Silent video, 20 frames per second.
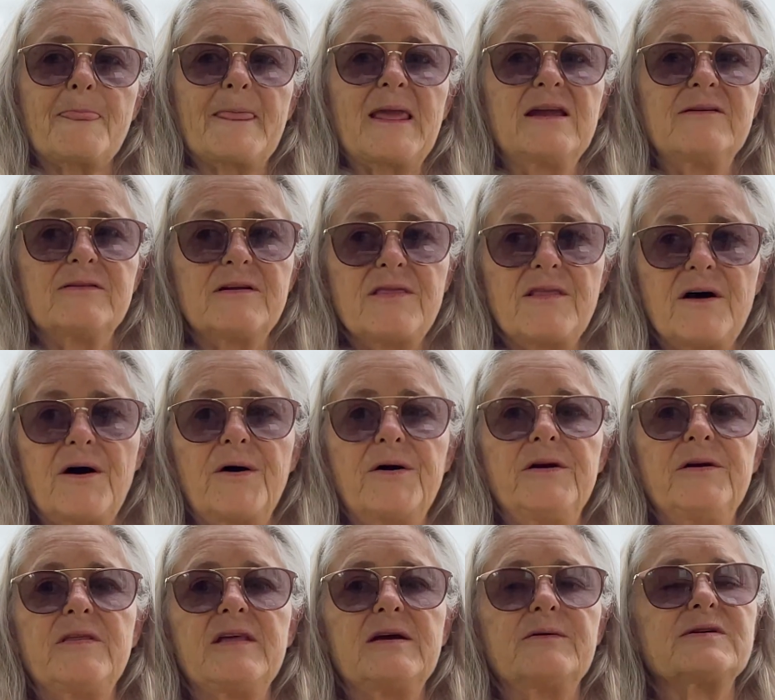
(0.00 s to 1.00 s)
even
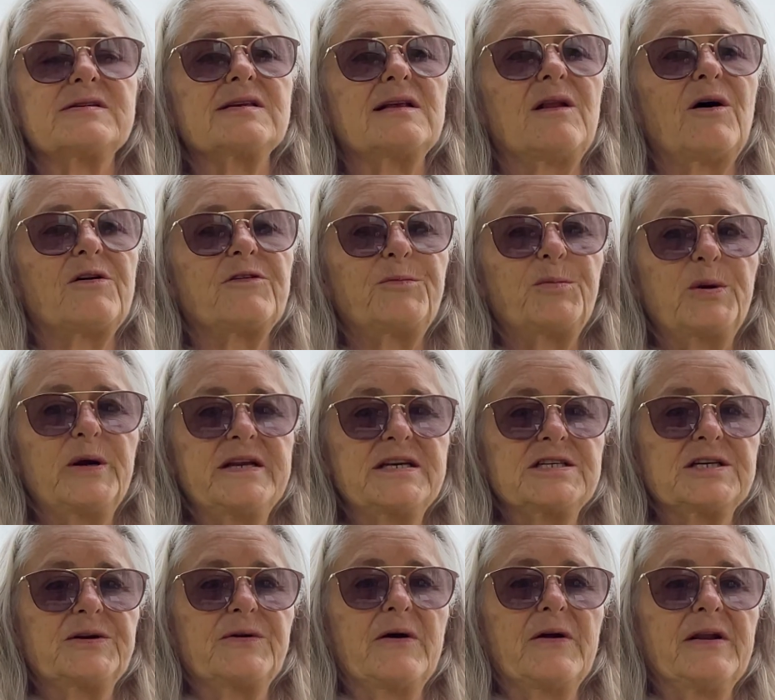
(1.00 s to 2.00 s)
though there was a lot of
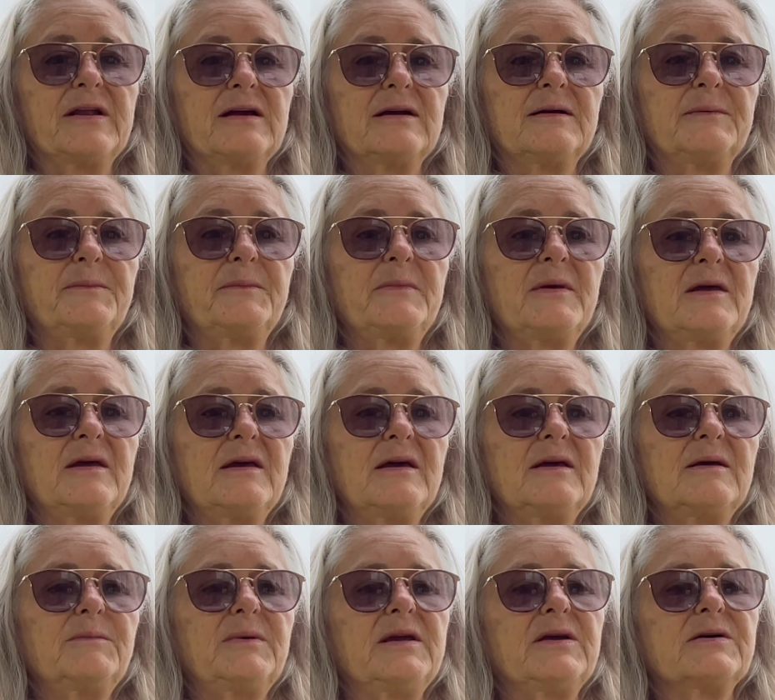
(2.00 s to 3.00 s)
pressure on him,
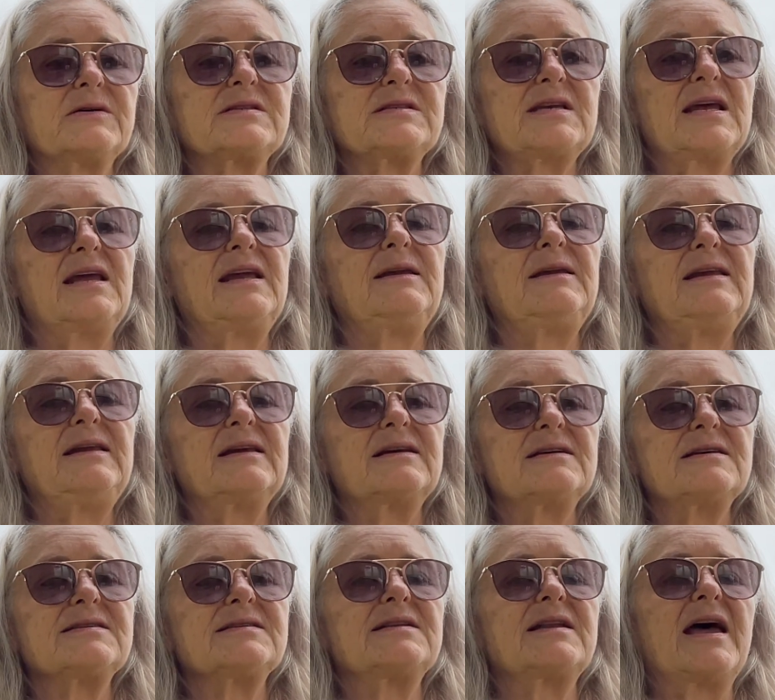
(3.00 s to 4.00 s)
because he
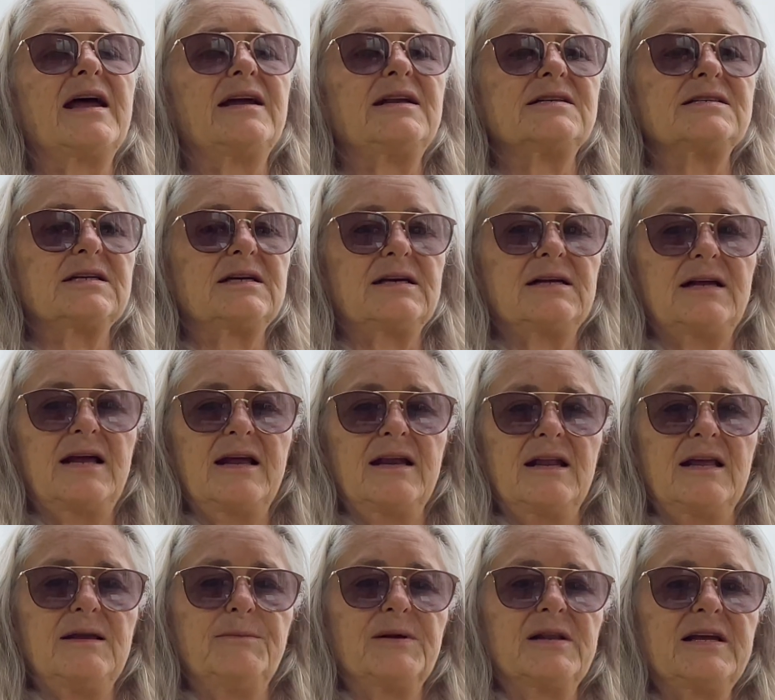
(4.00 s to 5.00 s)
is nature and
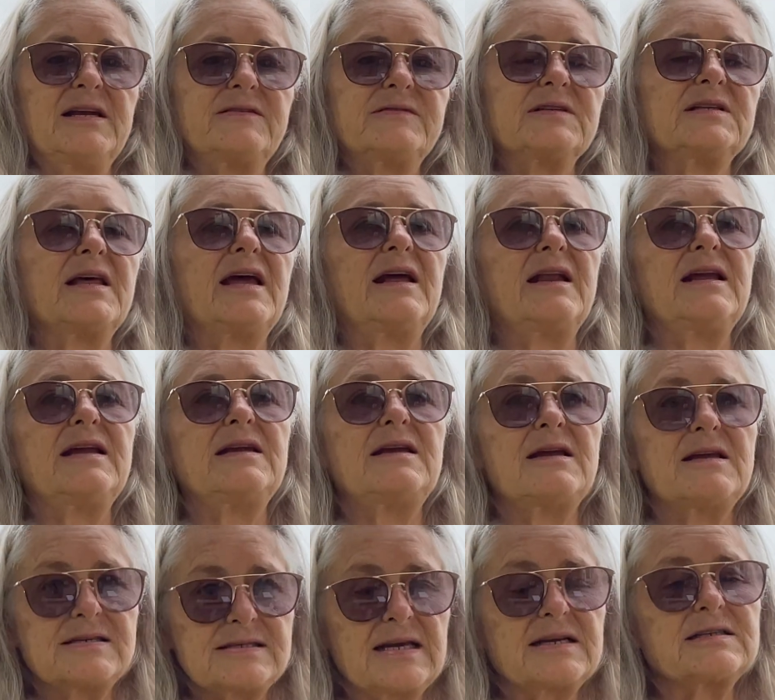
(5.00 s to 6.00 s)
he believed in that. He
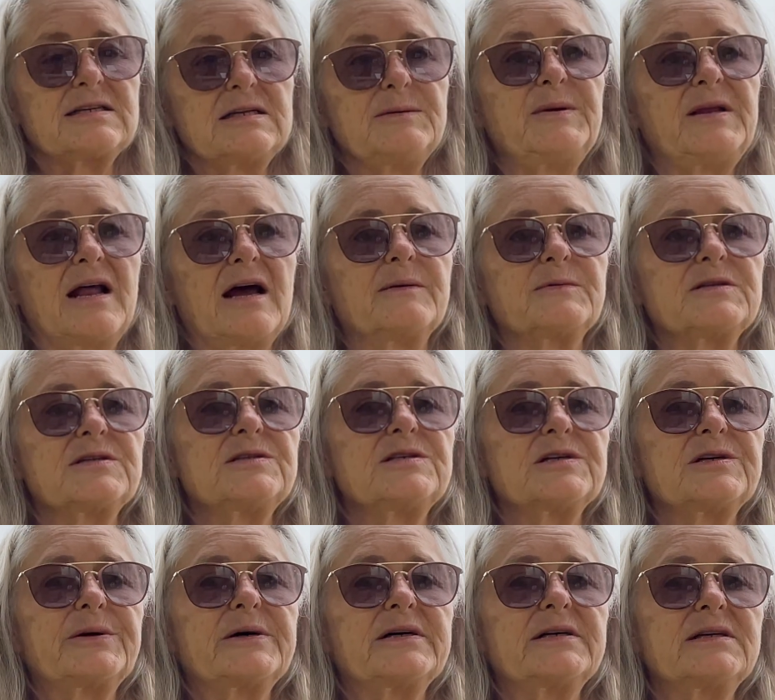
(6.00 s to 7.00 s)
has actually been able to
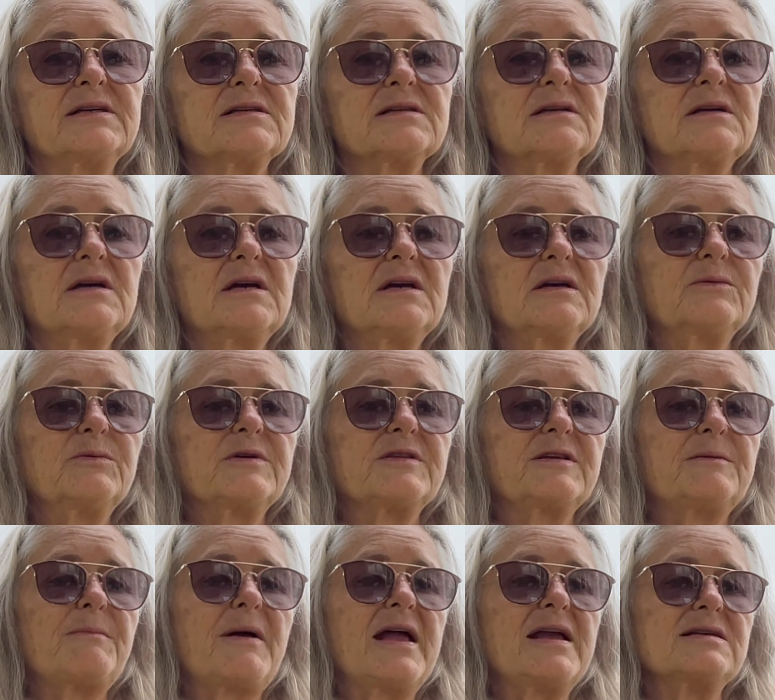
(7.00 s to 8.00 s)
do it with
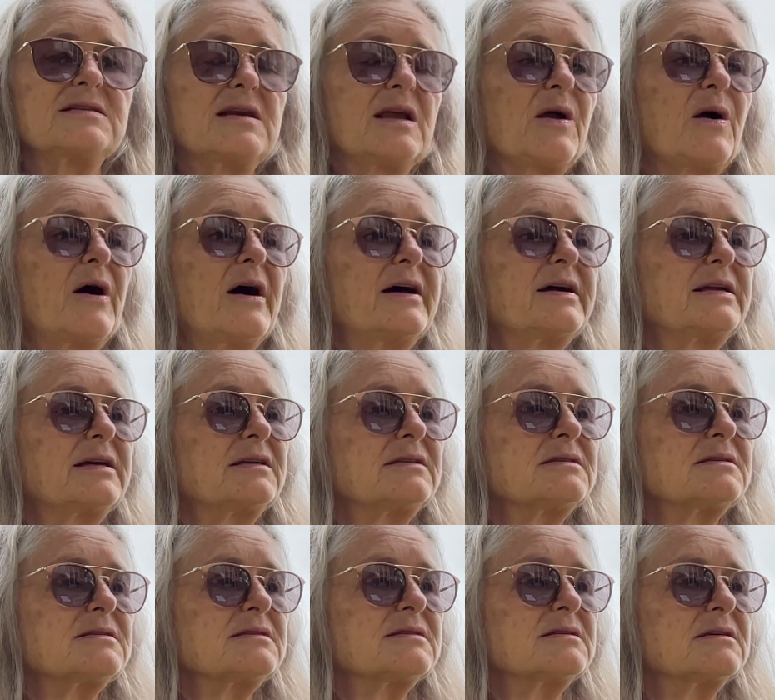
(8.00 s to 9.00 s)
amazing
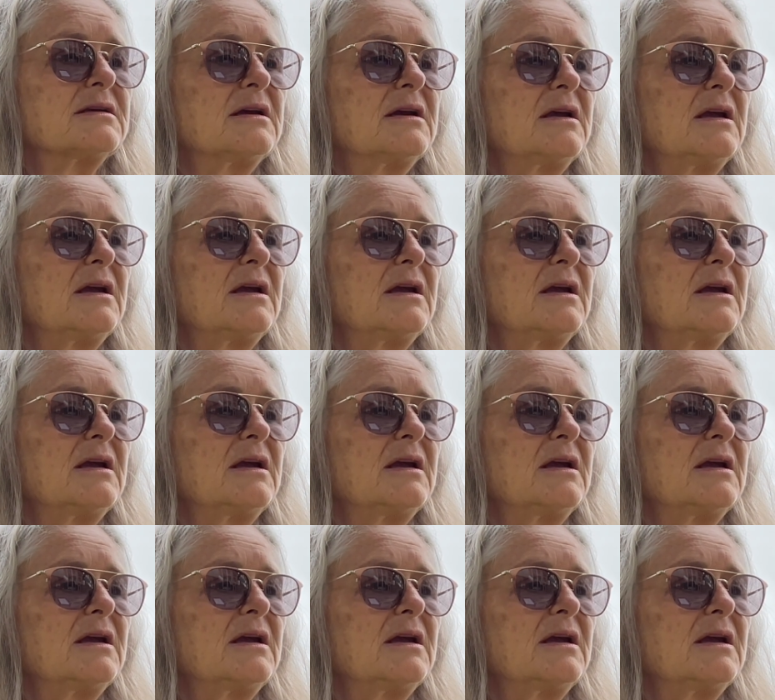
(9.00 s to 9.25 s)
guidance.